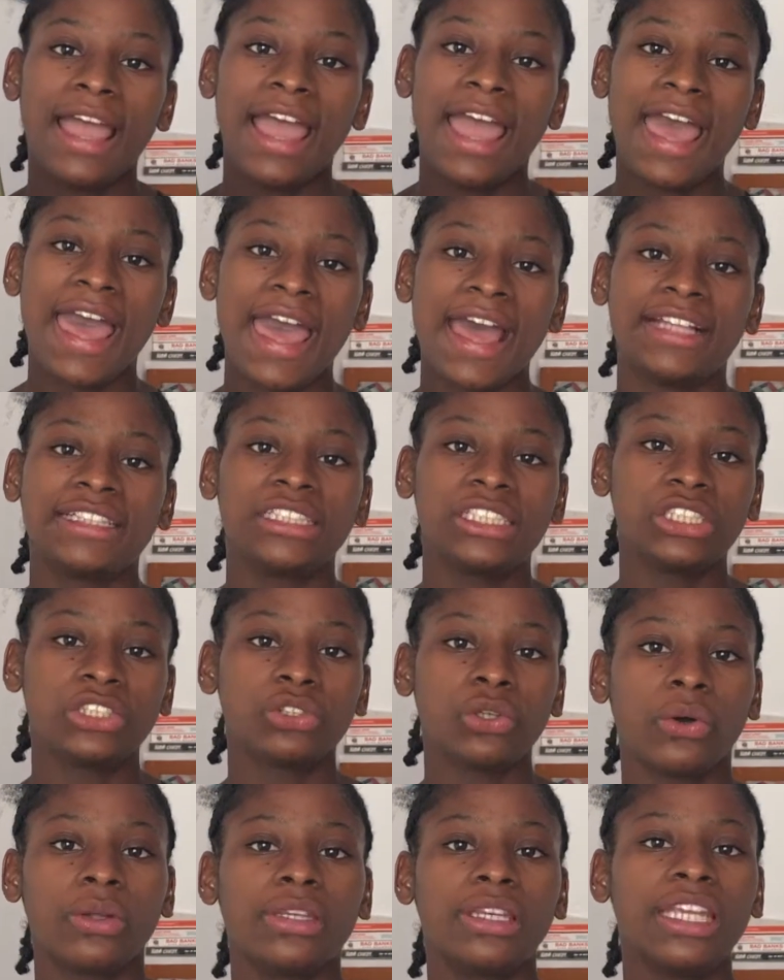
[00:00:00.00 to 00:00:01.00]
hair does
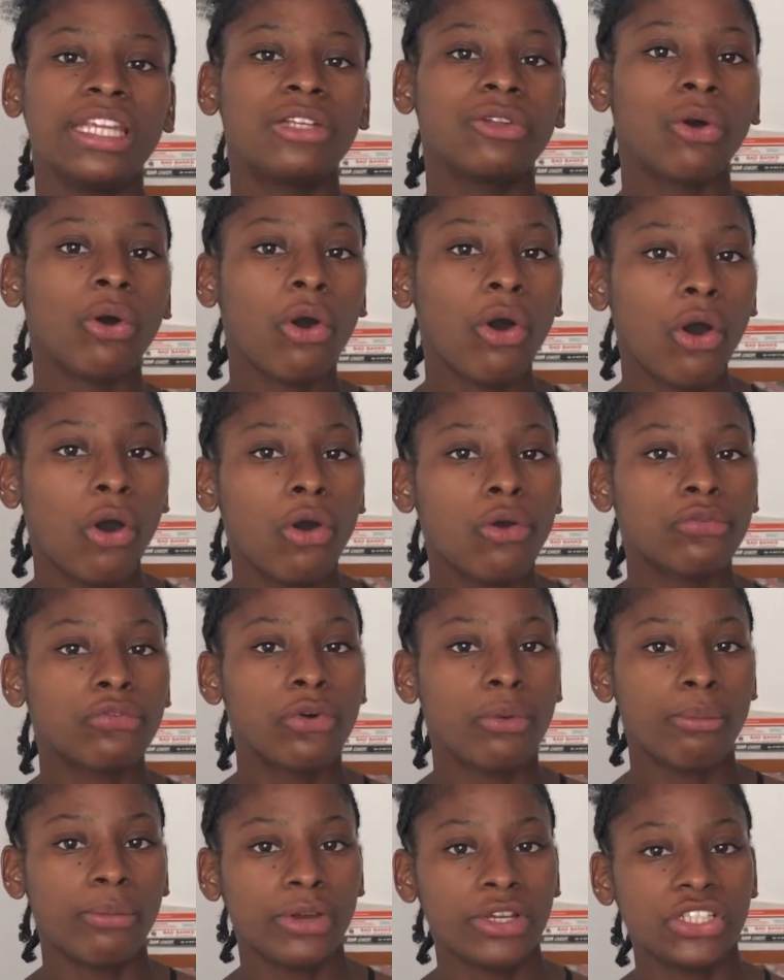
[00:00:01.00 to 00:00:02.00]
not need oil
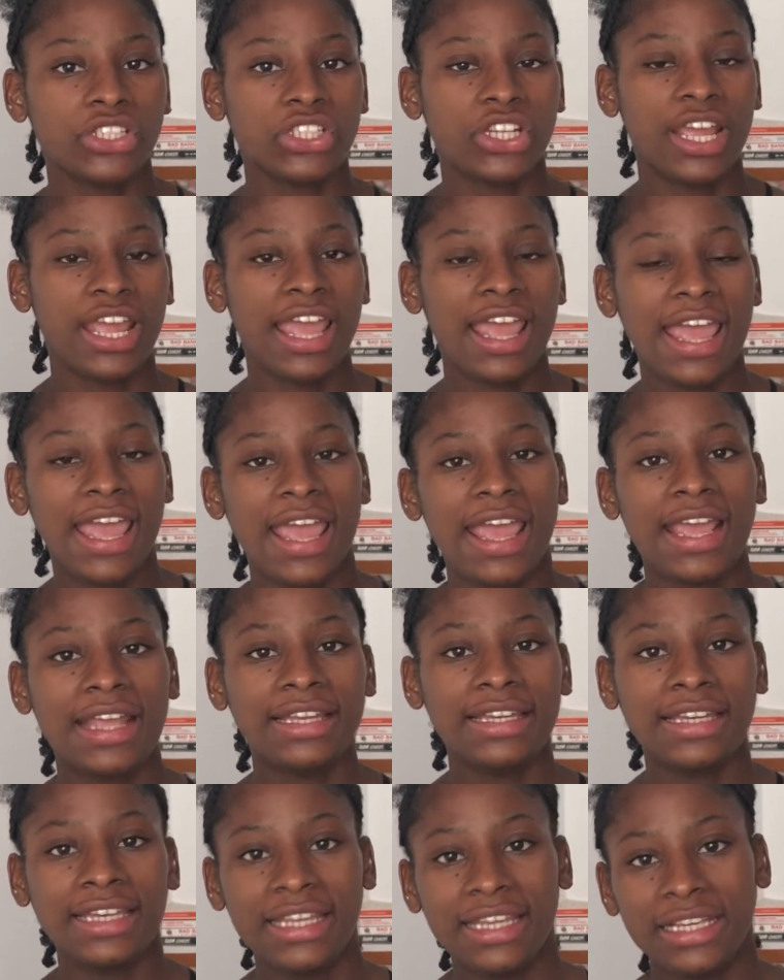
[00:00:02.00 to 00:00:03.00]
for moisture. Hair
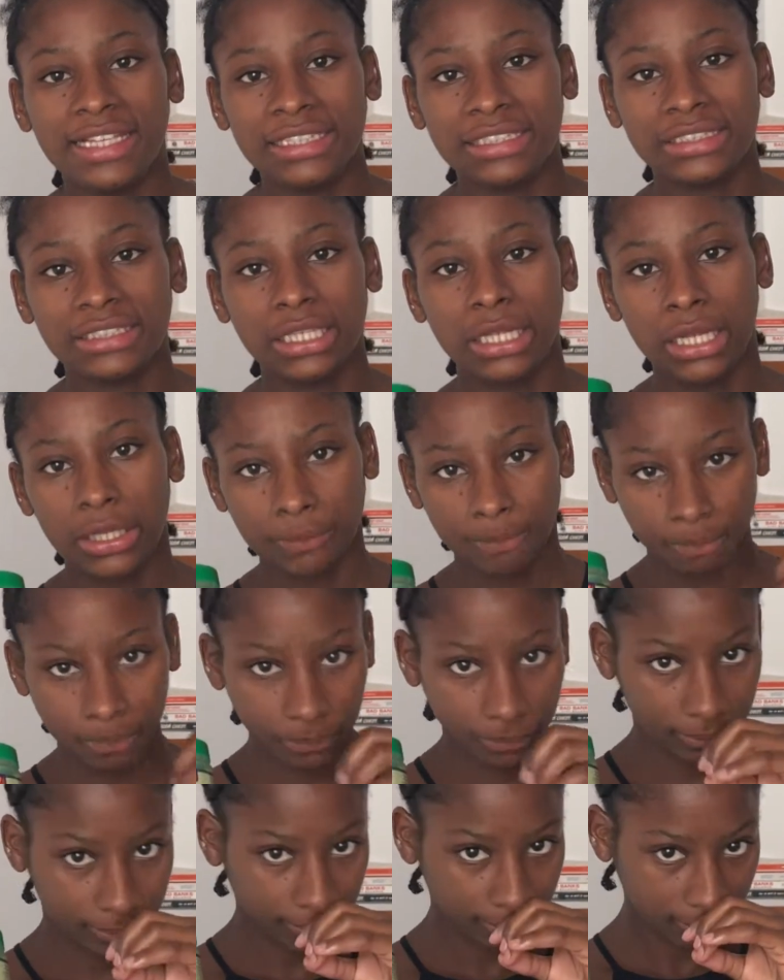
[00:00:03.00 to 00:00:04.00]
needs
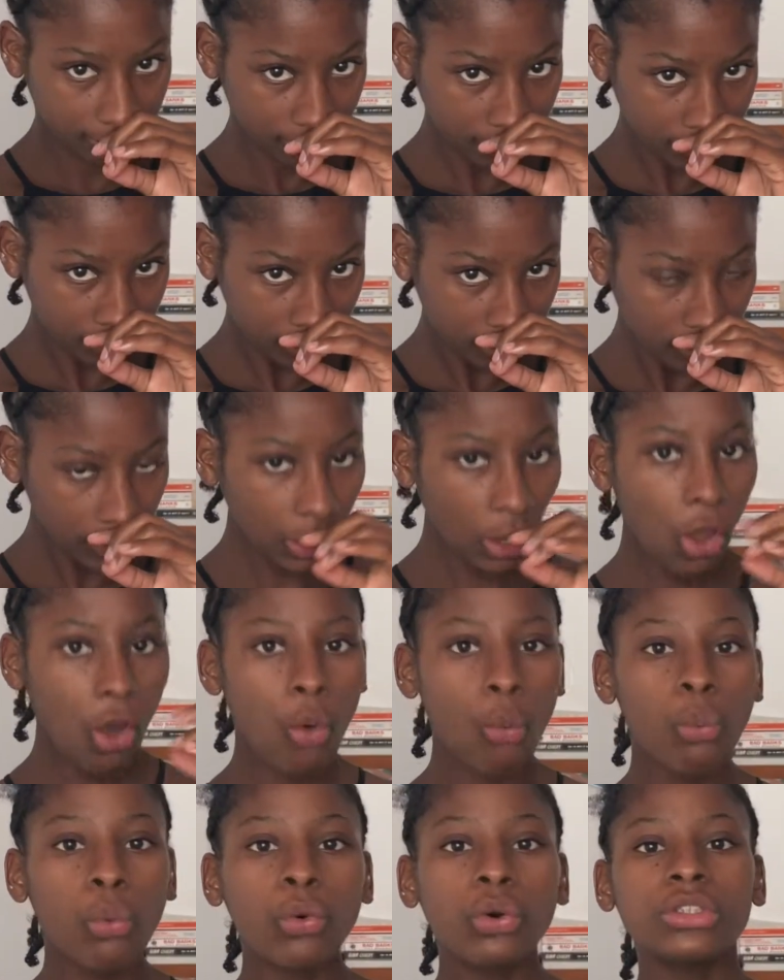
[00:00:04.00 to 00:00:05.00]
a
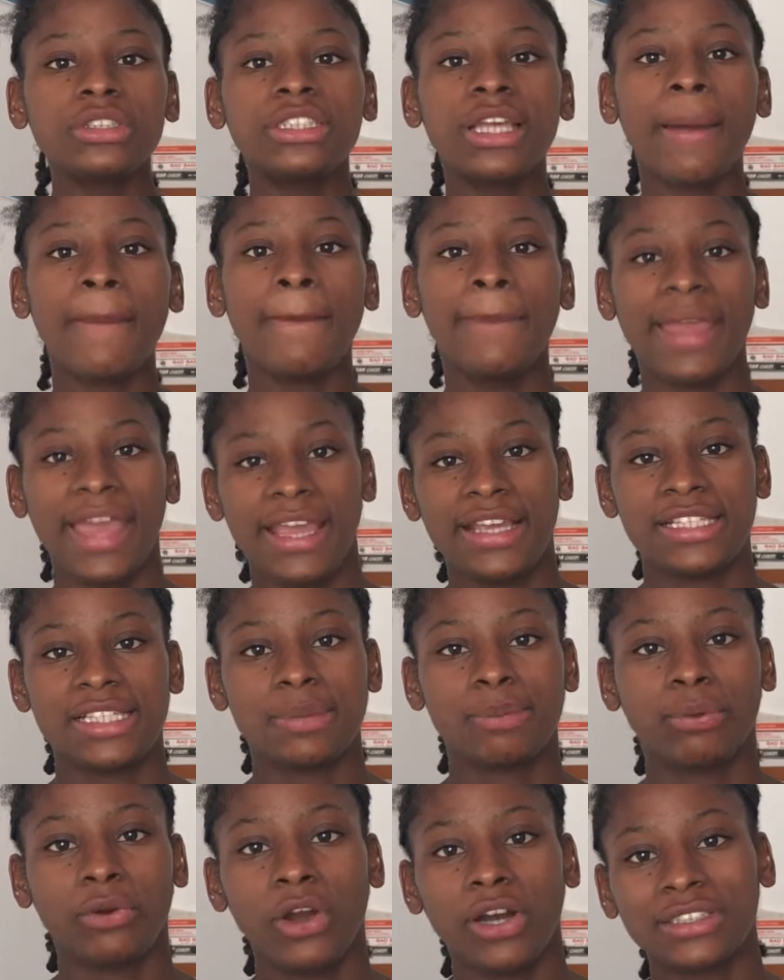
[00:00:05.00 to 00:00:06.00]

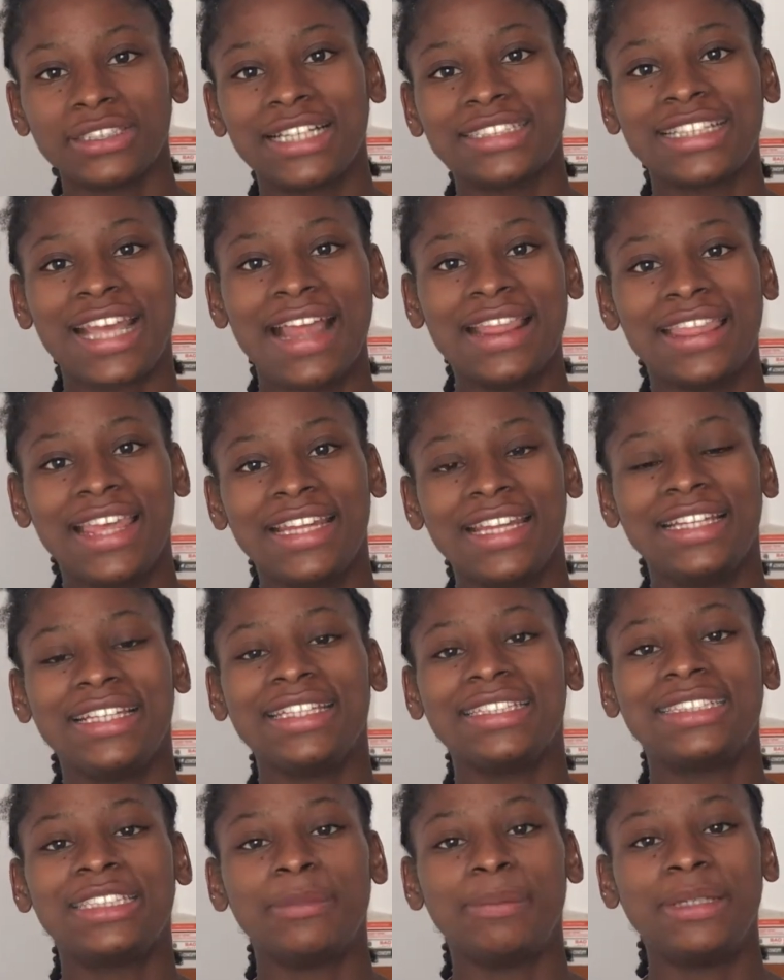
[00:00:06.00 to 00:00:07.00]
water-based product, and then it
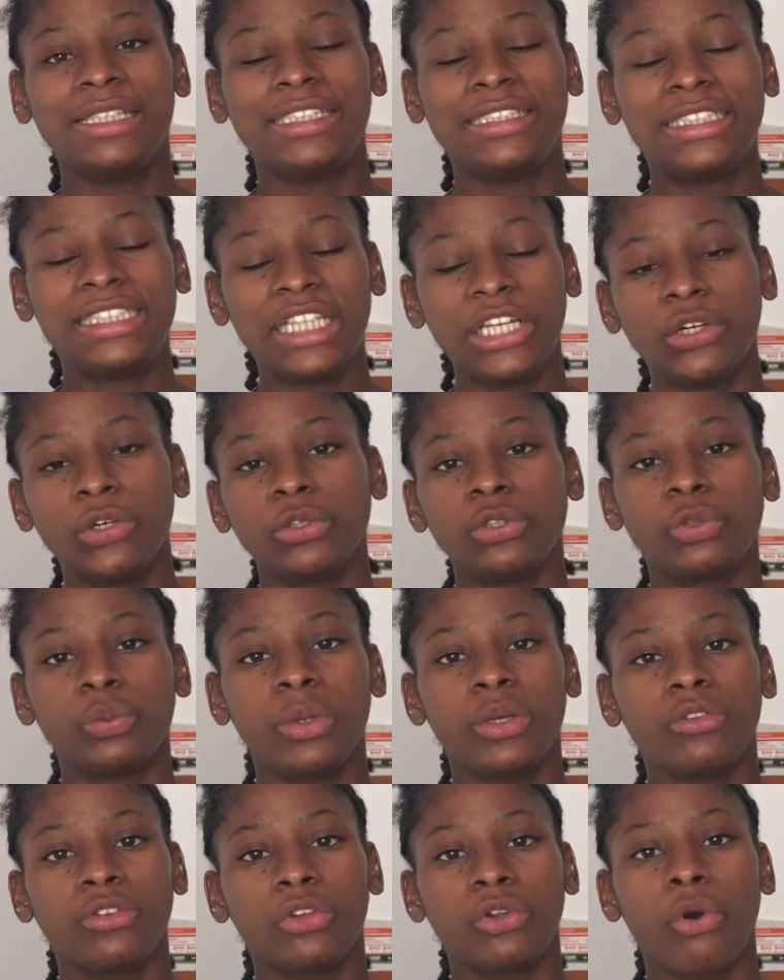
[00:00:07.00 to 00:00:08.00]
needs to be sealed
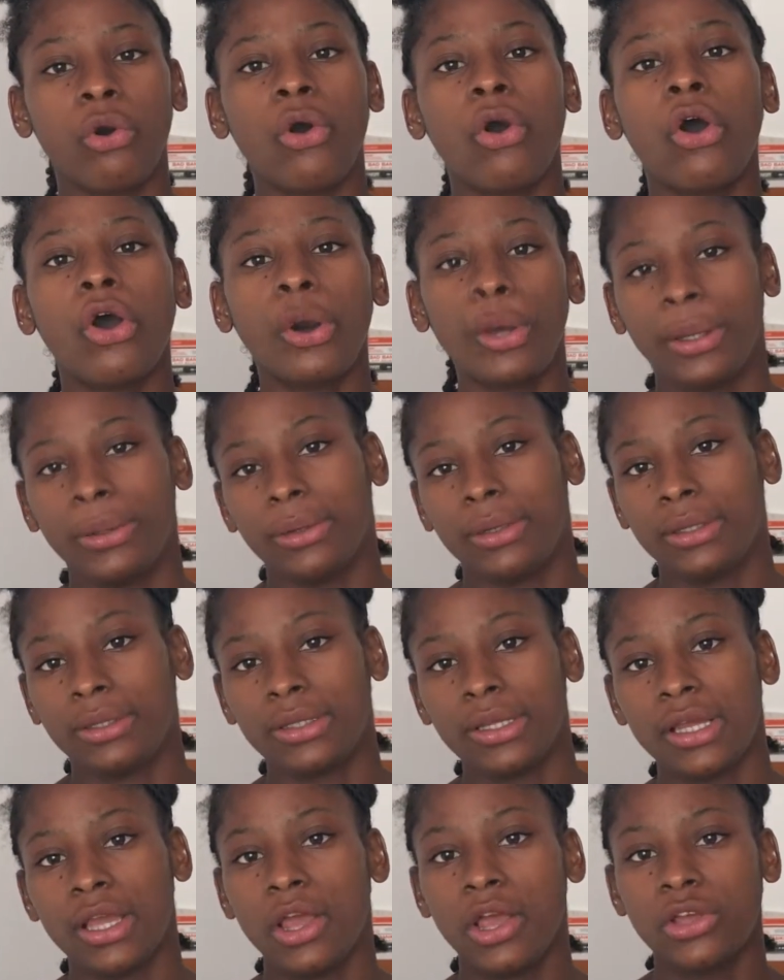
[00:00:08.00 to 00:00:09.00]
with an oil.
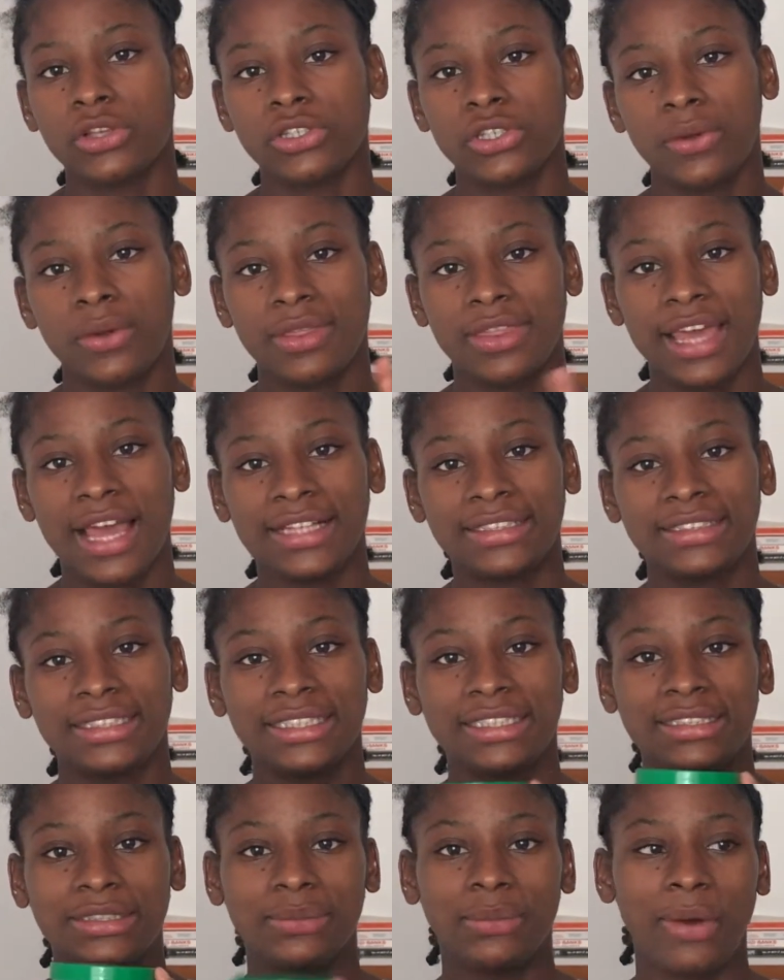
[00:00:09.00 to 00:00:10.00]
So that
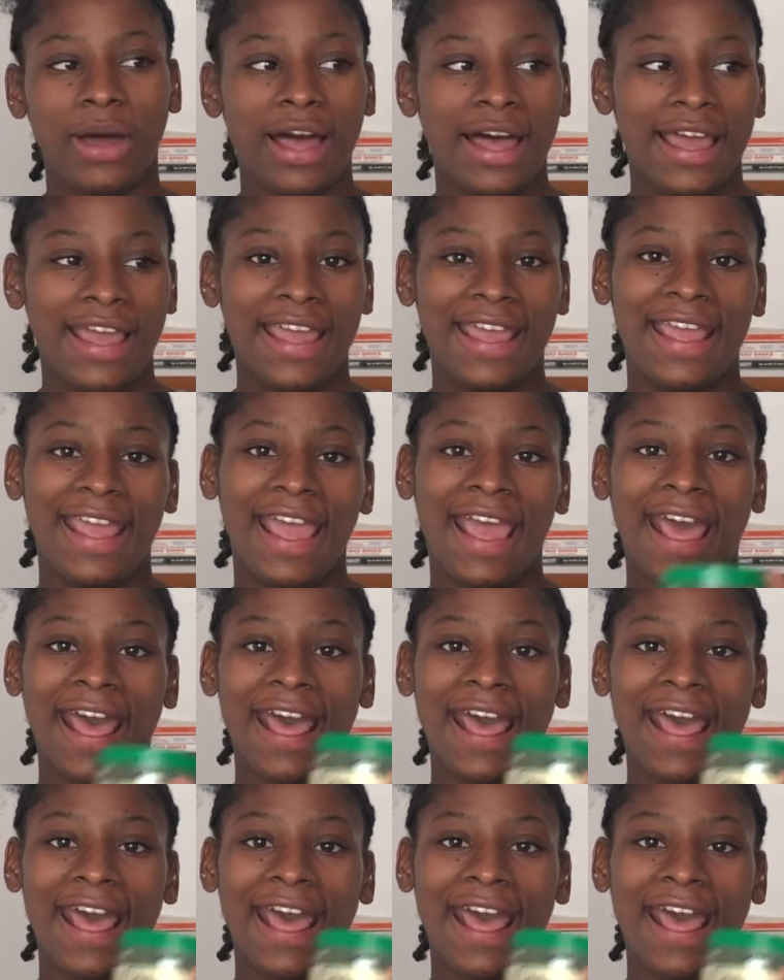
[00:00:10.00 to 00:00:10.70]
is why